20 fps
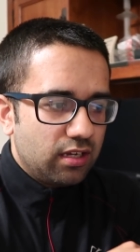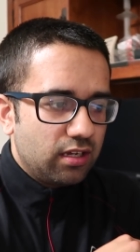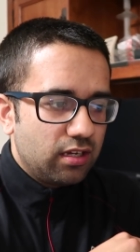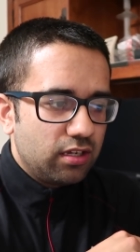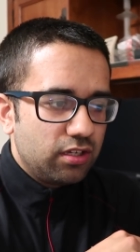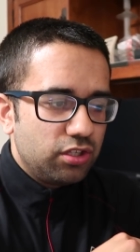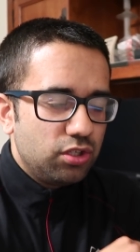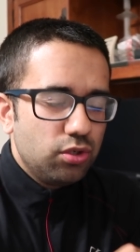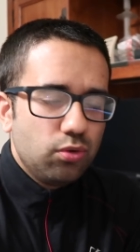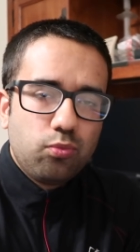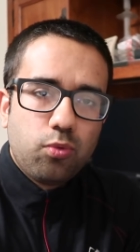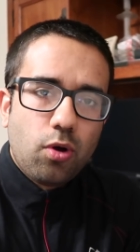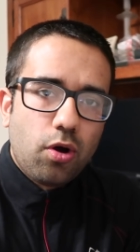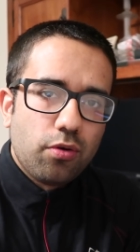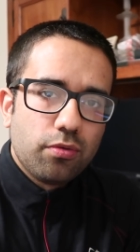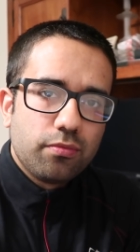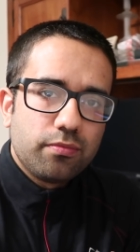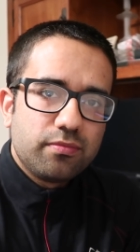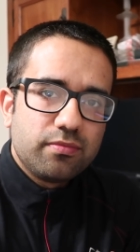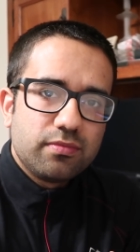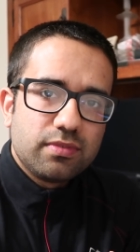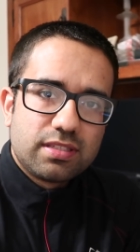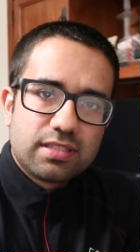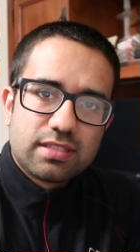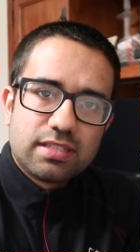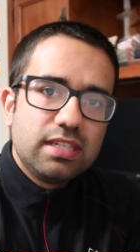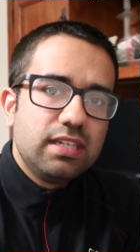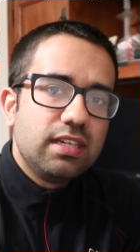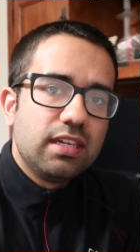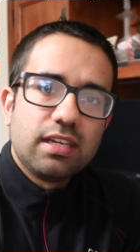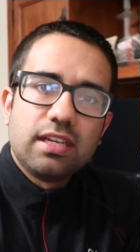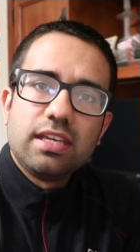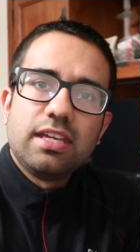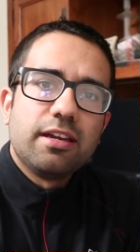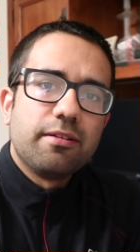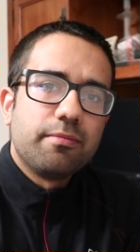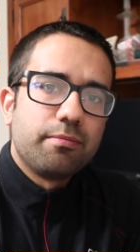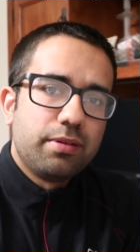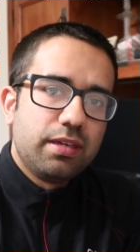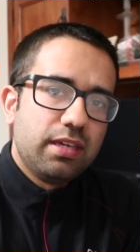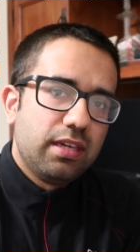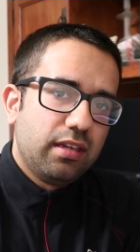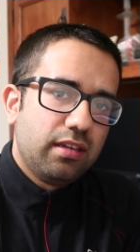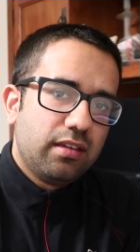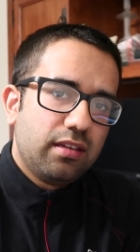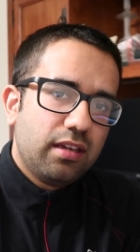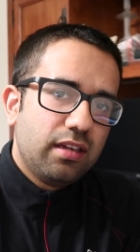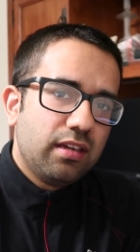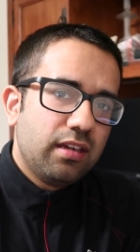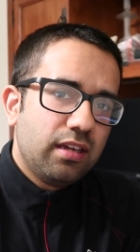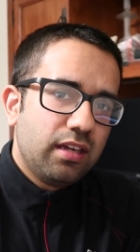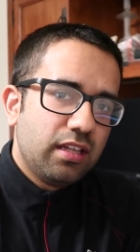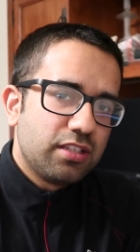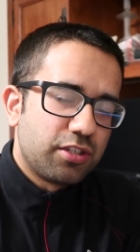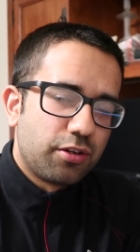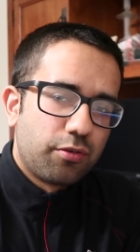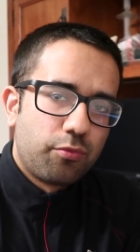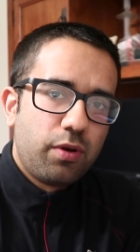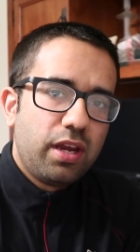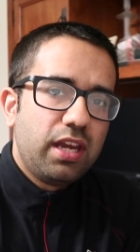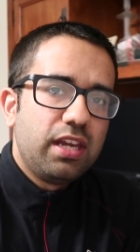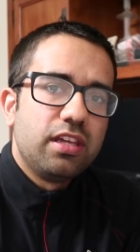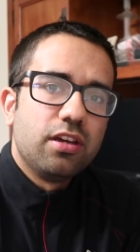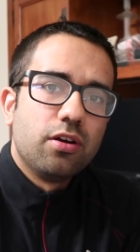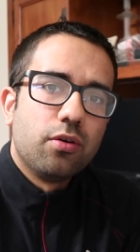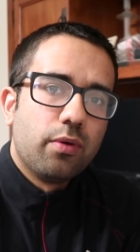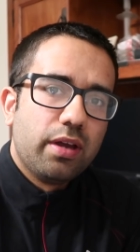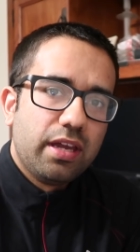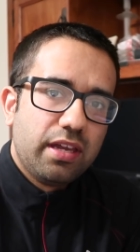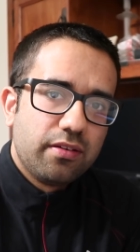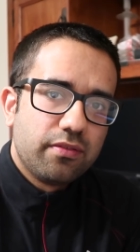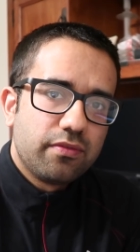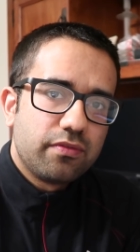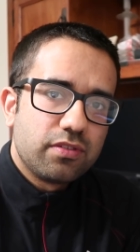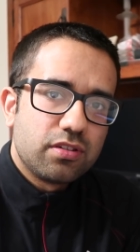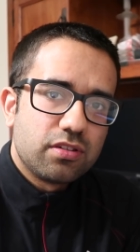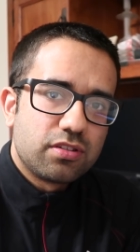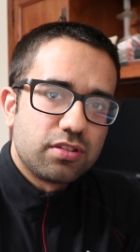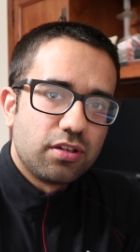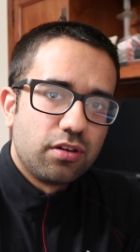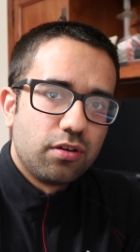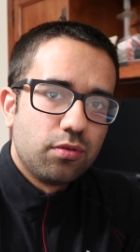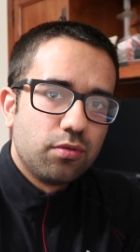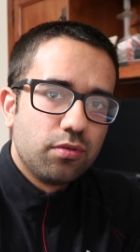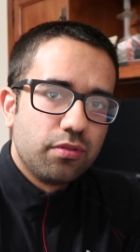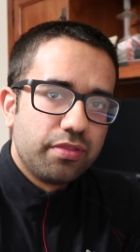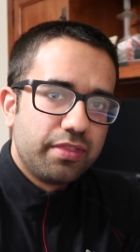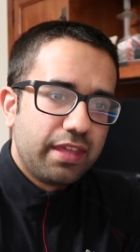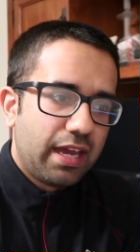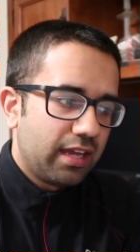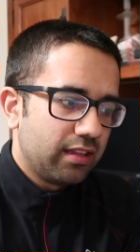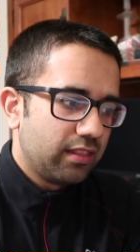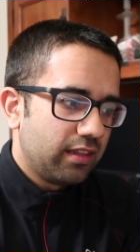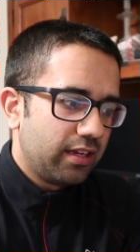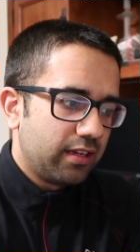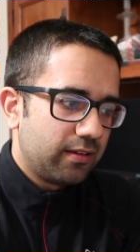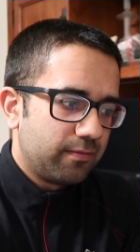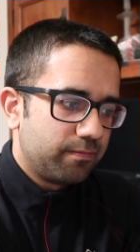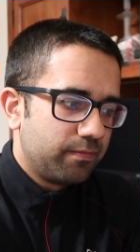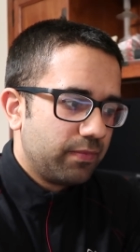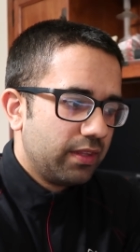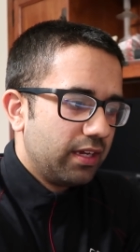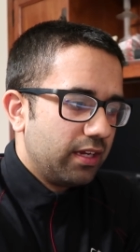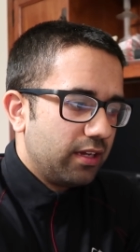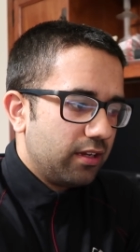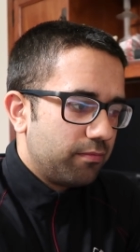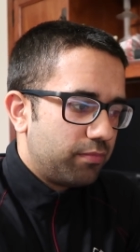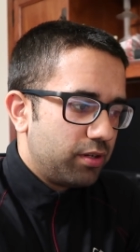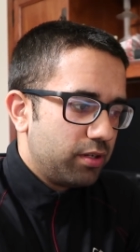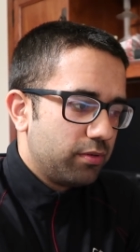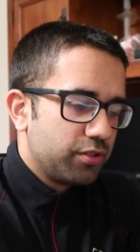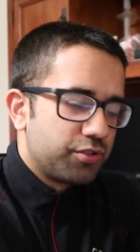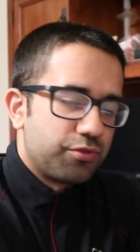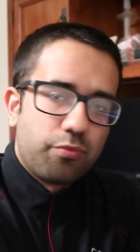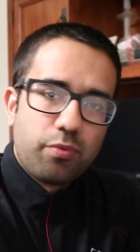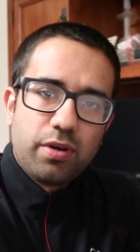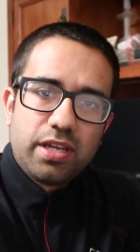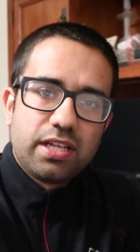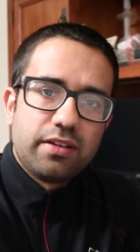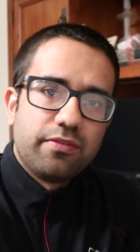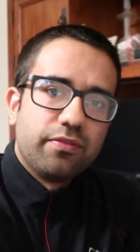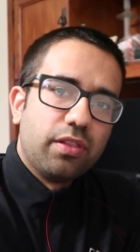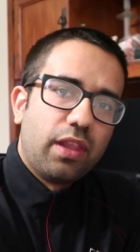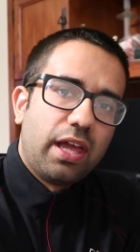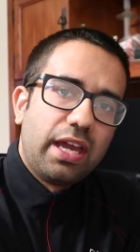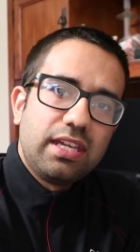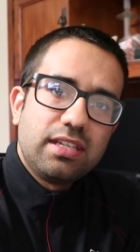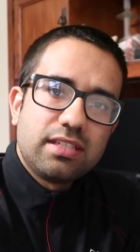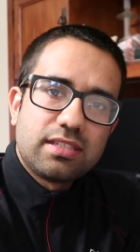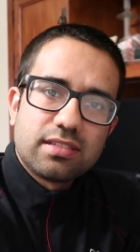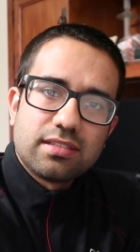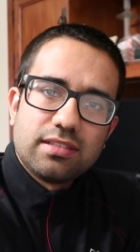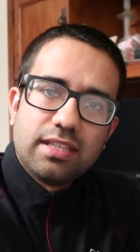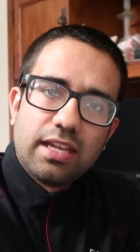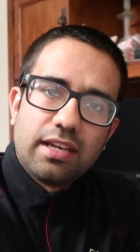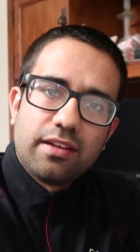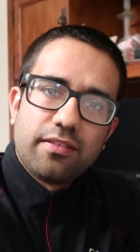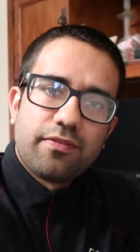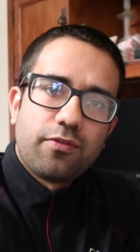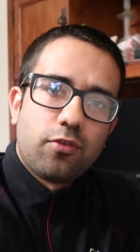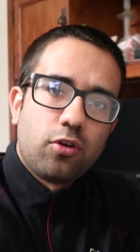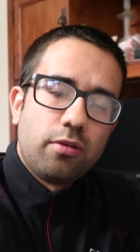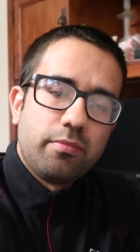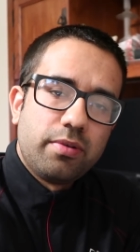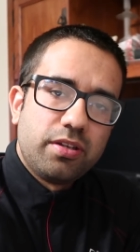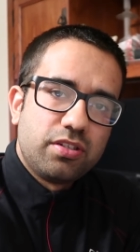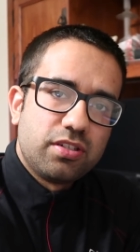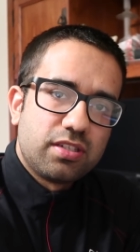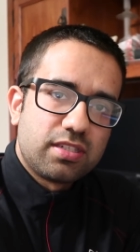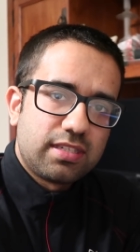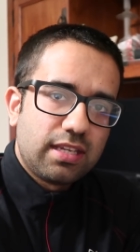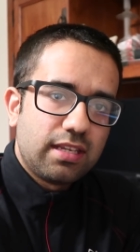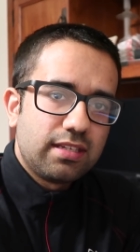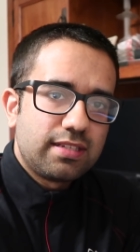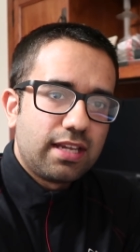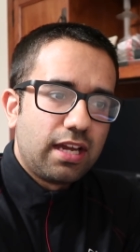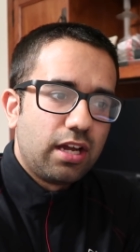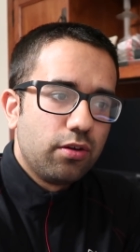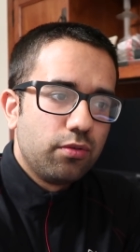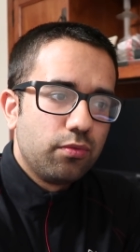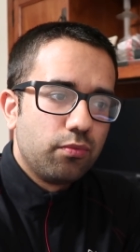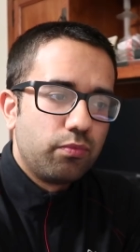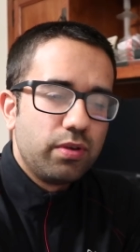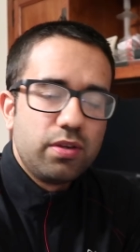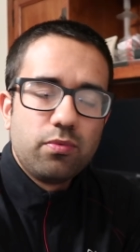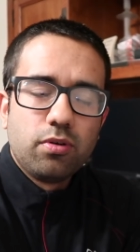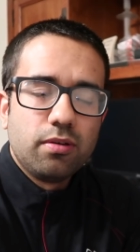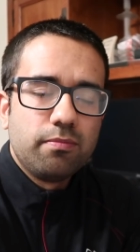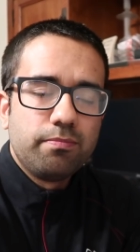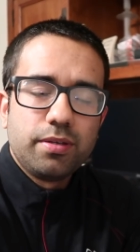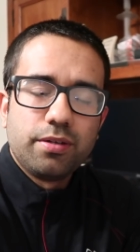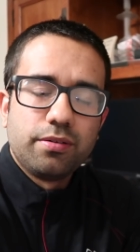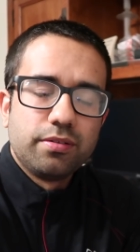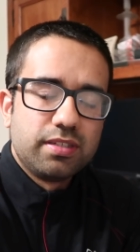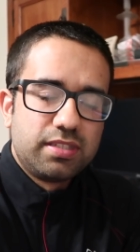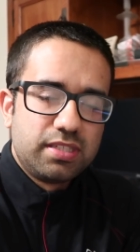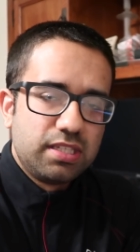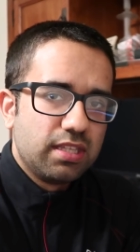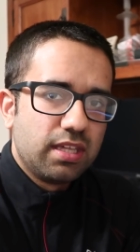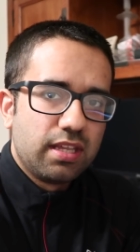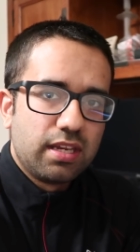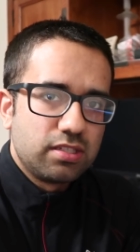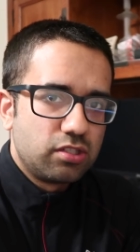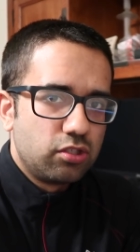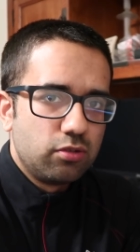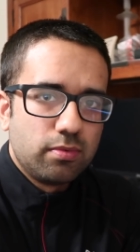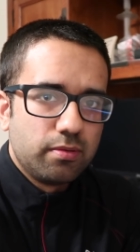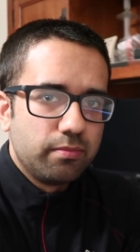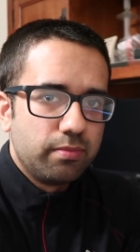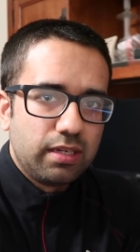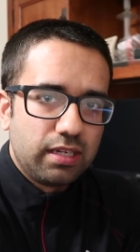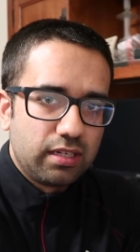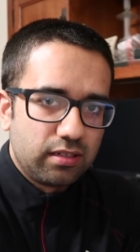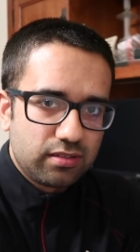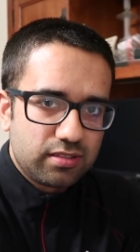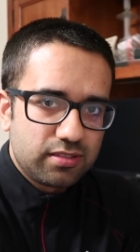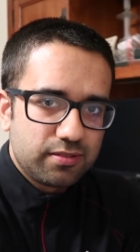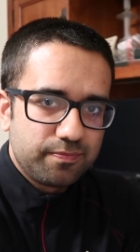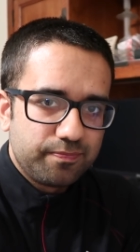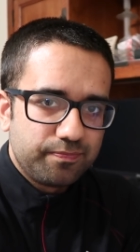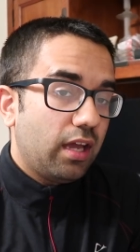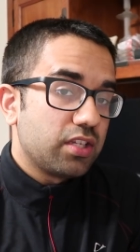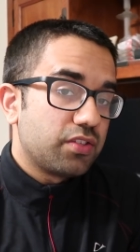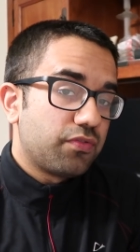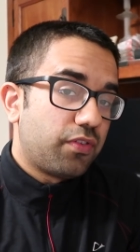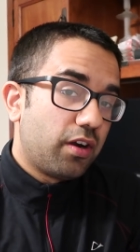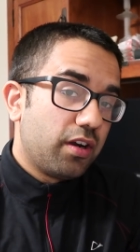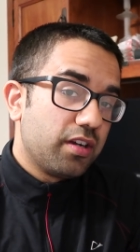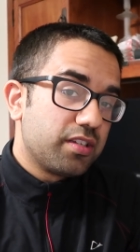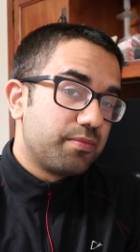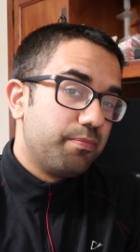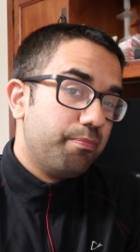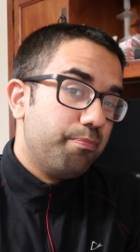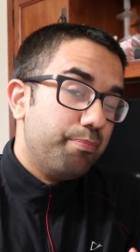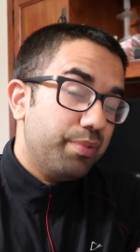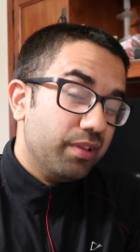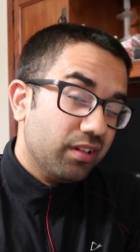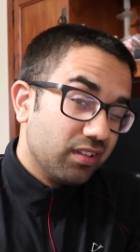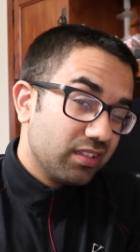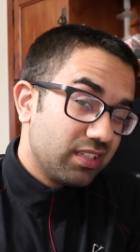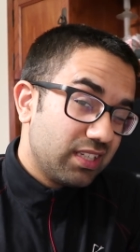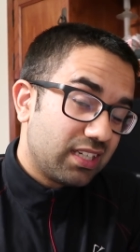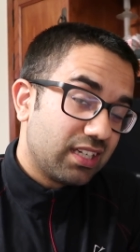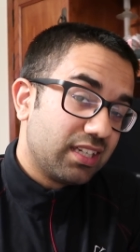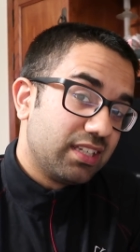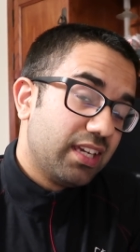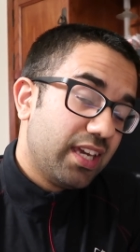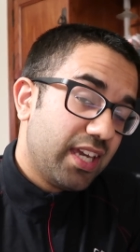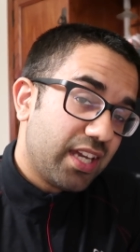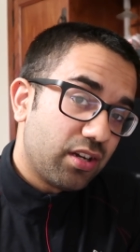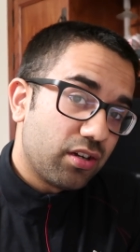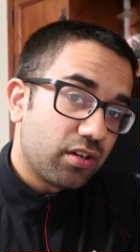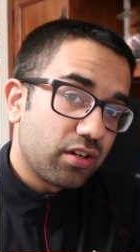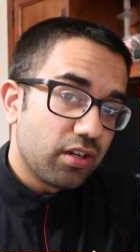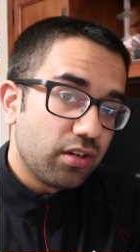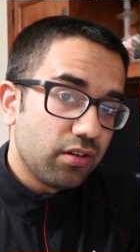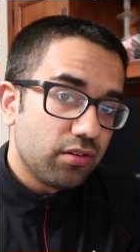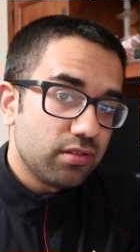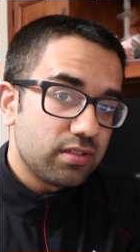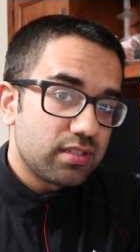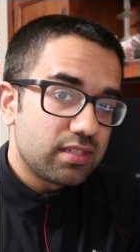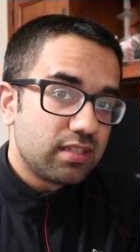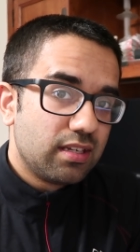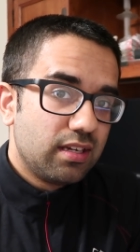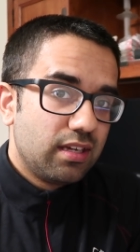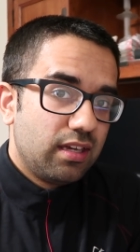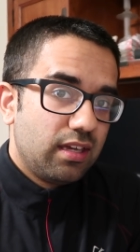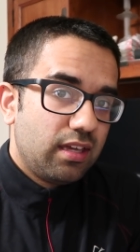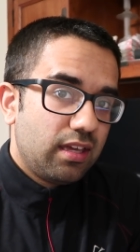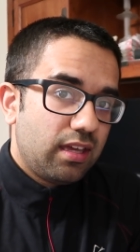uh, you won't see an E M P. It, it's a radio wave. So that like pretty much ring of light that it formed and just sent out, we wouldn't be able to see that as human beings. As far as building a Jaeger goes,